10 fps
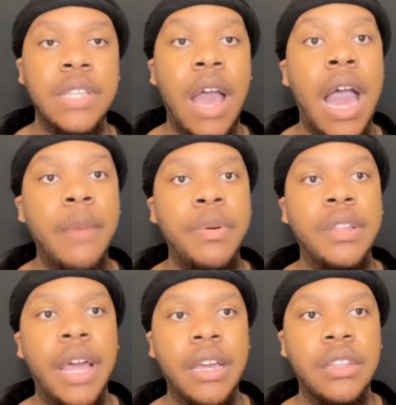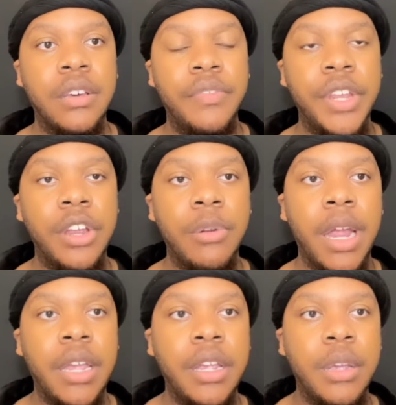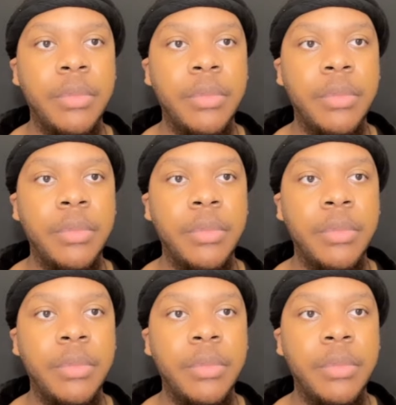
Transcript: So I'll put like a little video right here,